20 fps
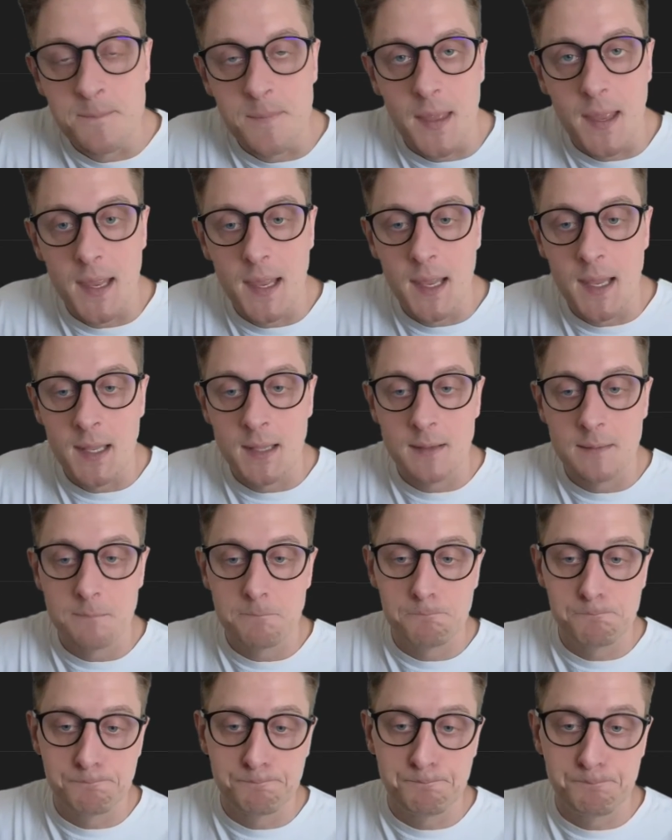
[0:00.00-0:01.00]
And
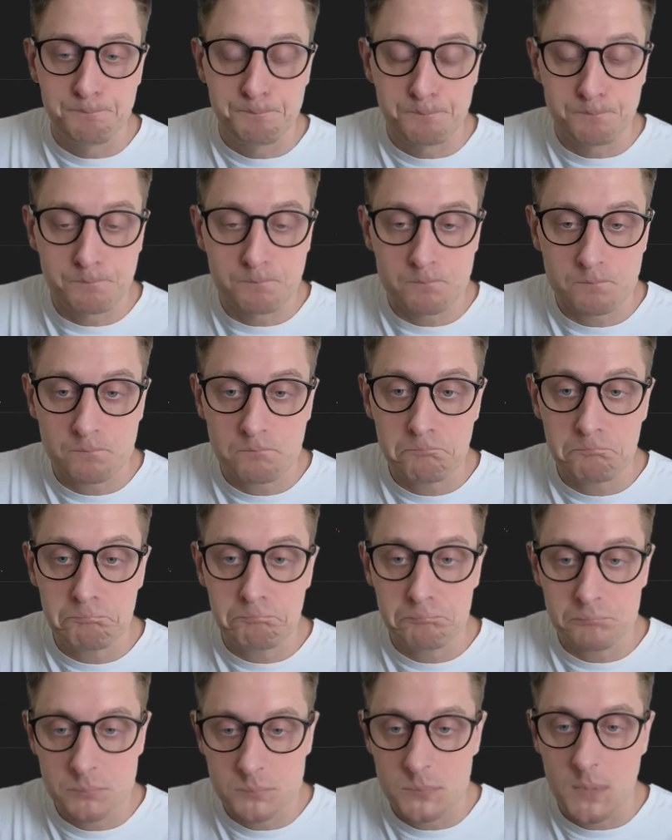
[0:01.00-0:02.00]

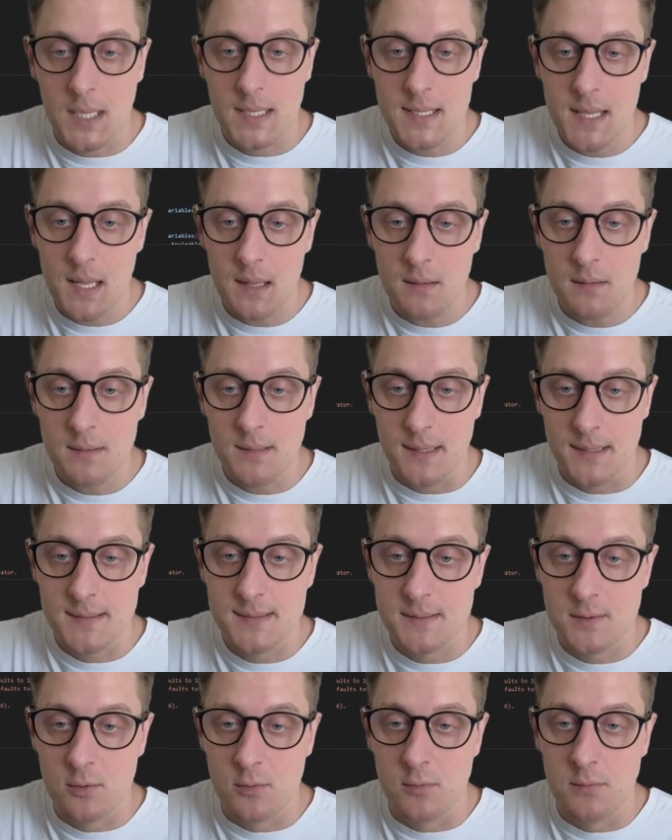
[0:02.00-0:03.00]
yeah,
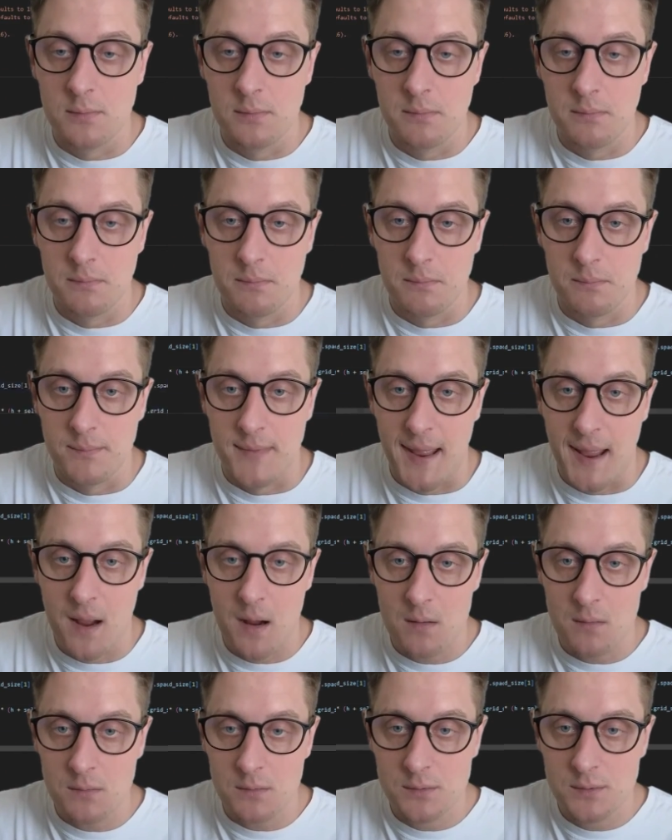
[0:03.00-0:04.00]
let's go
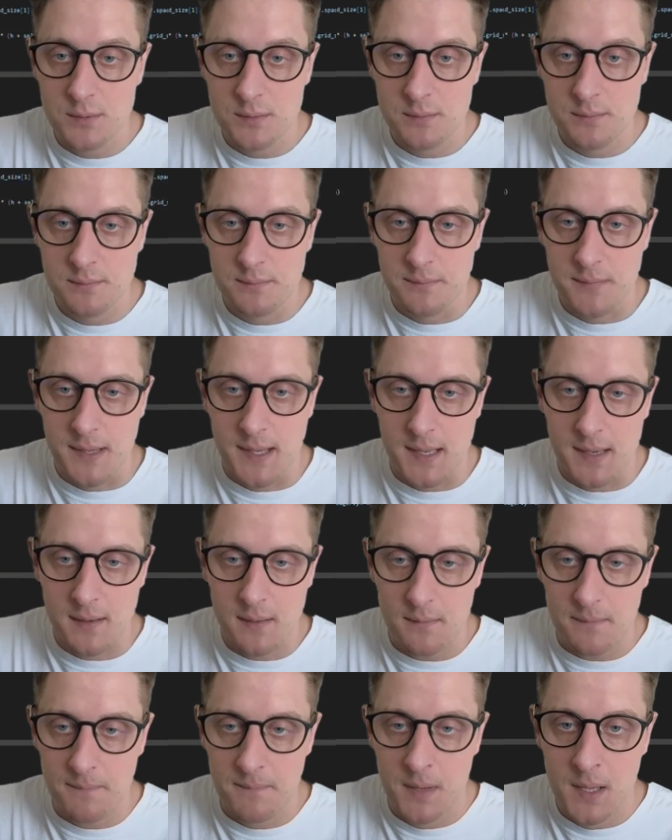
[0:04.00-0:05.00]
down here.